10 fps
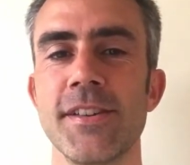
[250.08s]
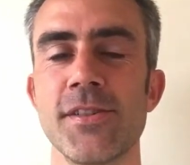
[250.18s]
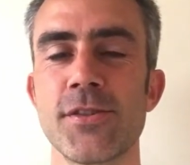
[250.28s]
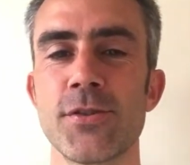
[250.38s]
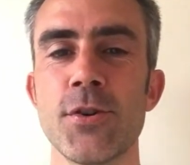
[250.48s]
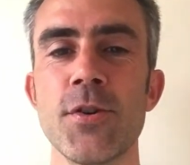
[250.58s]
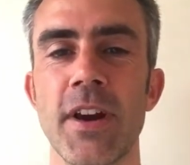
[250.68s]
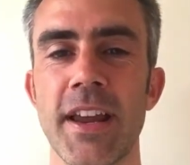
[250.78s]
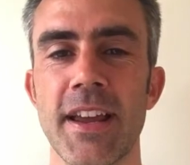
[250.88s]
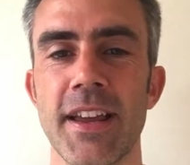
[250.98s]

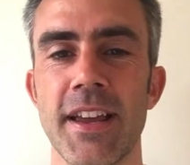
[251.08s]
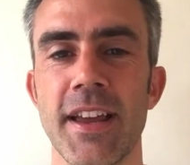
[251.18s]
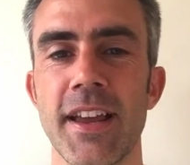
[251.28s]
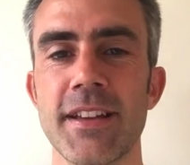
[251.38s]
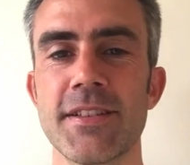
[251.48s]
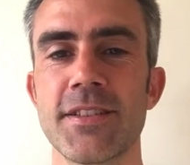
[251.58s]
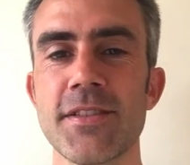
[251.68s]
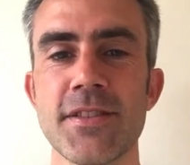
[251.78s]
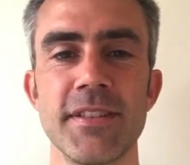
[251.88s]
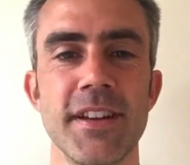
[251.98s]
story.
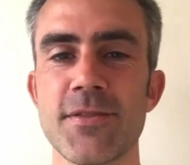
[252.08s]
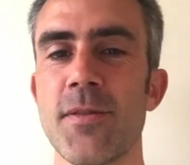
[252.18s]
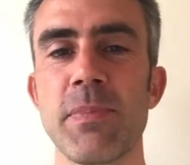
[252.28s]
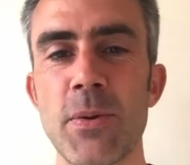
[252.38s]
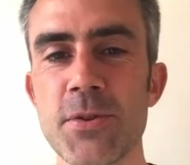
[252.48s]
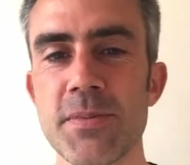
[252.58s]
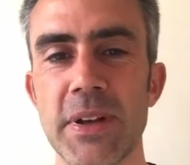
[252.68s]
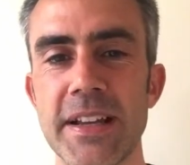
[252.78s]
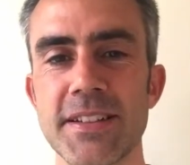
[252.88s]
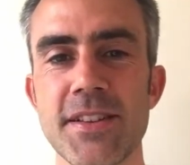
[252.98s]
It's not
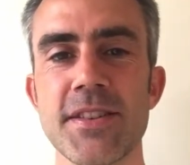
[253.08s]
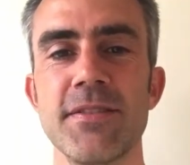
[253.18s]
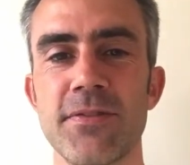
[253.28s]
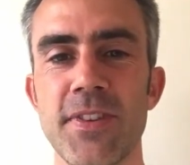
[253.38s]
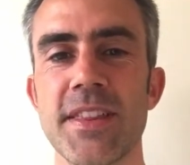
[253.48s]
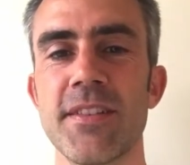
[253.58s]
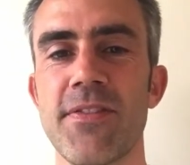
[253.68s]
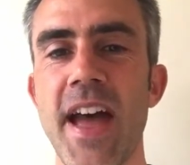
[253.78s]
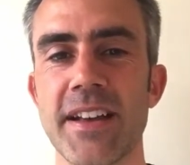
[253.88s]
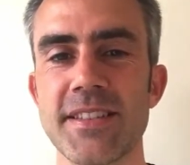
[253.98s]
plausible. It doesn't fit the
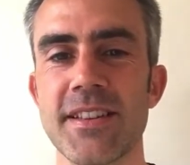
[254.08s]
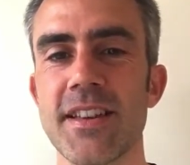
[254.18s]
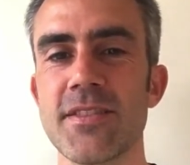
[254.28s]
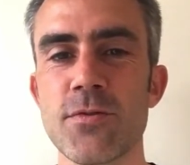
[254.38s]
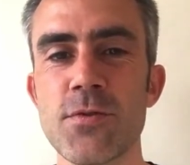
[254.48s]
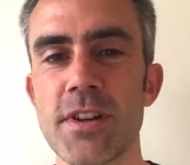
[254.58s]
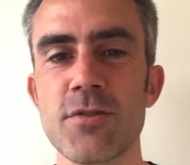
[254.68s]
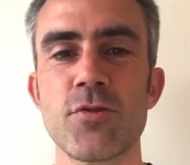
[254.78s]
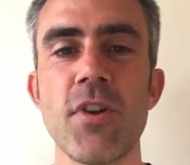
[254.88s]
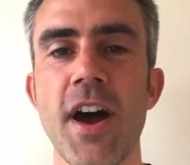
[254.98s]
facts. It's all
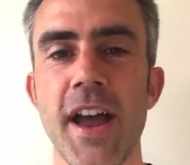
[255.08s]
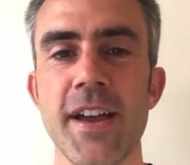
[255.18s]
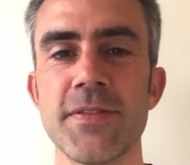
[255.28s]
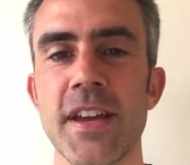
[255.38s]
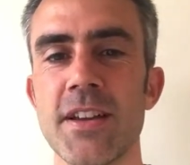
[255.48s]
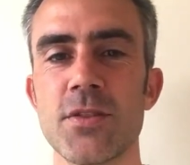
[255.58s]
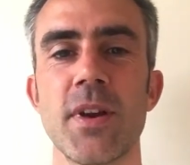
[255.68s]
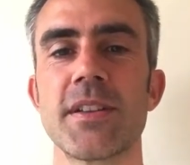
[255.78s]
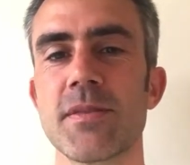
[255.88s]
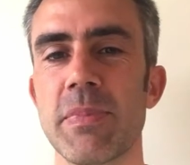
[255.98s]
contrived to
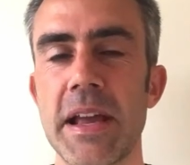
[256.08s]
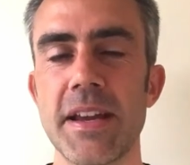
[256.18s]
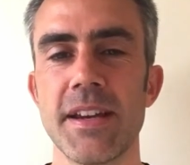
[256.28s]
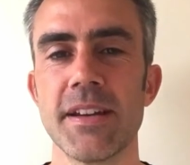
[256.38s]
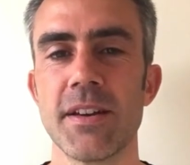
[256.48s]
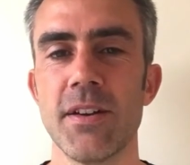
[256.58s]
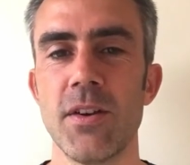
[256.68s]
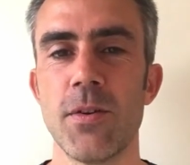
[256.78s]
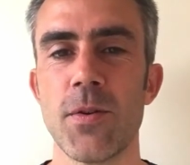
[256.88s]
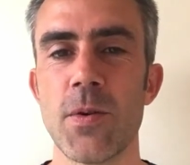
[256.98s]
explain it
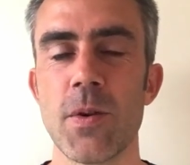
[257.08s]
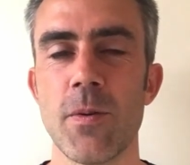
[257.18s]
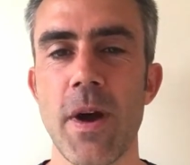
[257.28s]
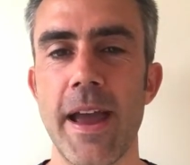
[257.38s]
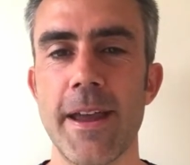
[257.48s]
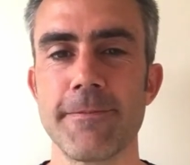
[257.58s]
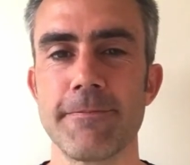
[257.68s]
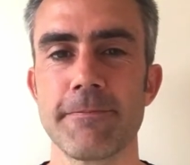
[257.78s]
all away.